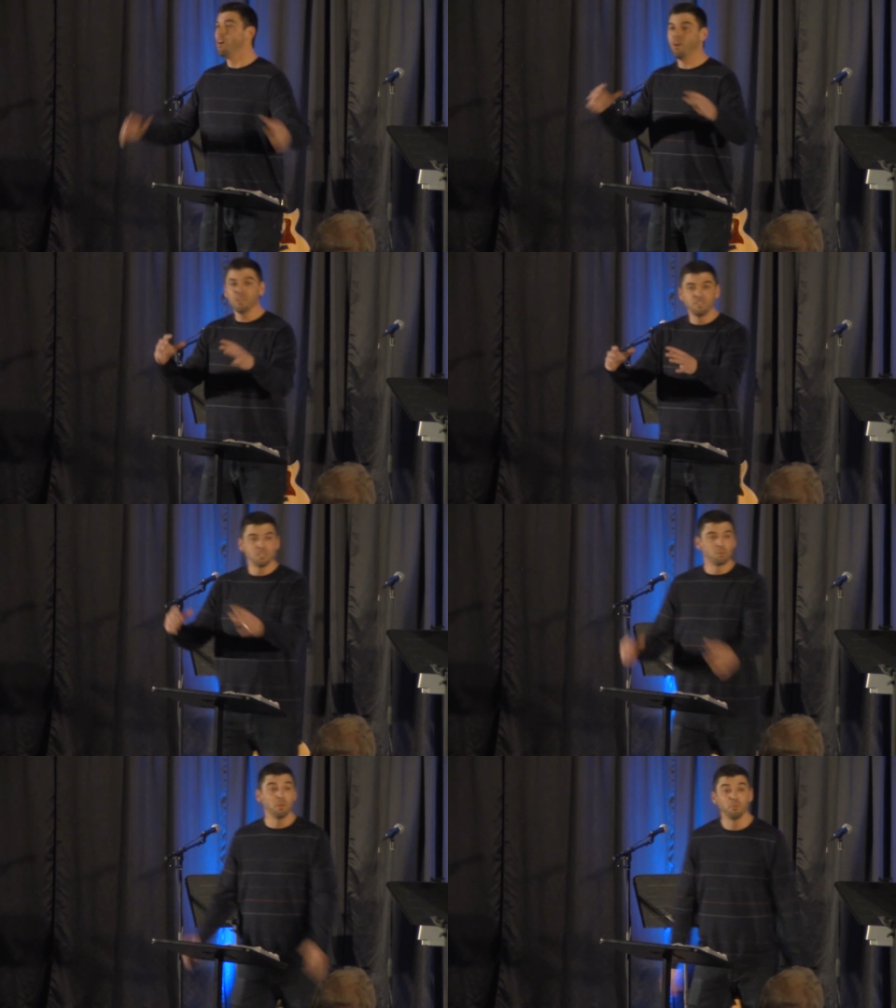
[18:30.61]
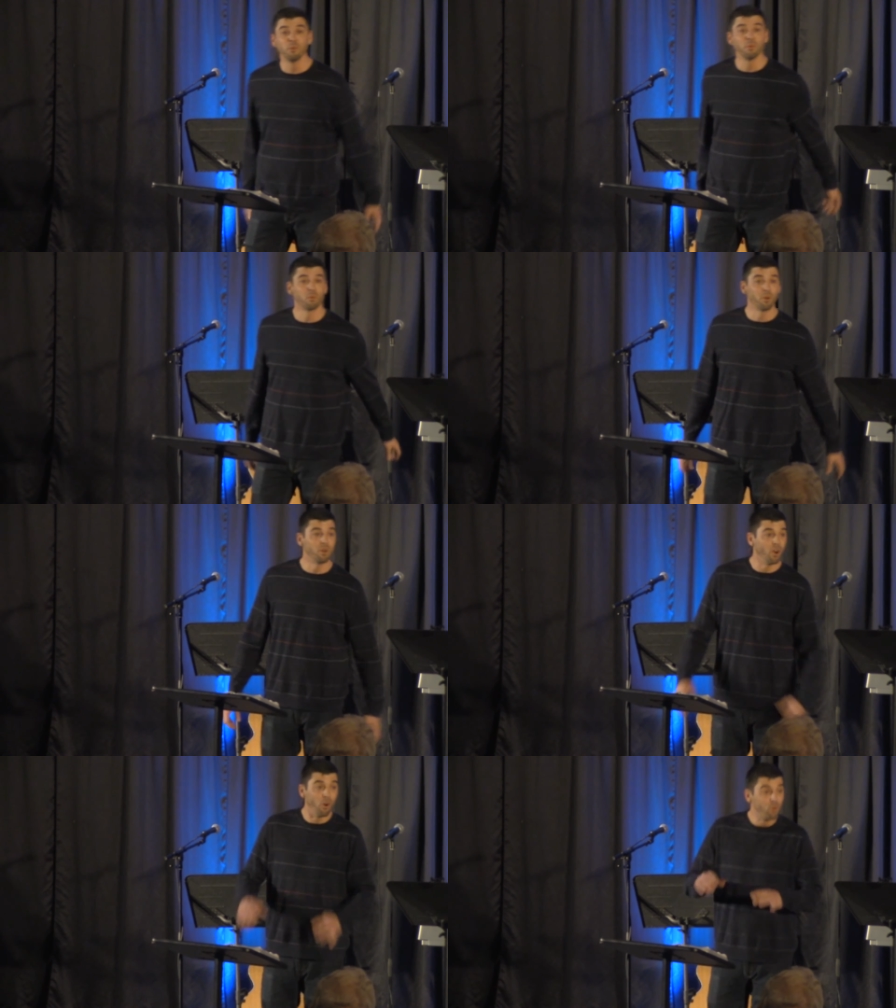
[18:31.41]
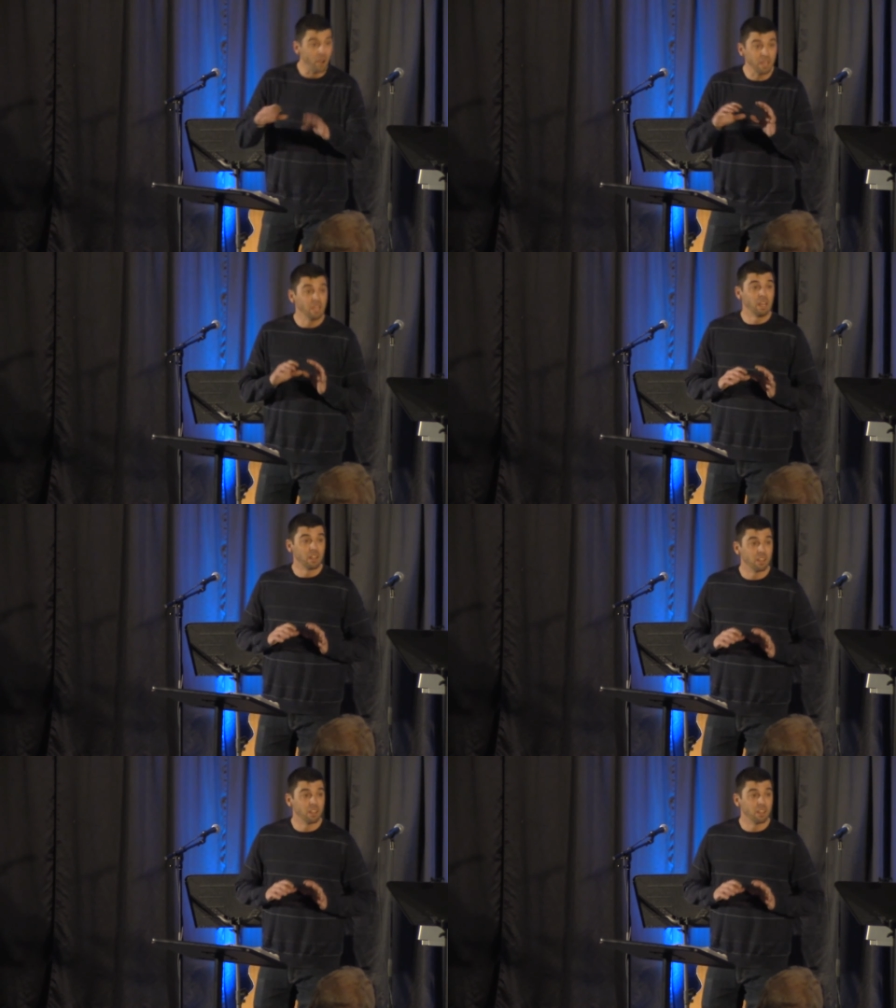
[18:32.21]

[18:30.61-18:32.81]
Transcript: All of these people were already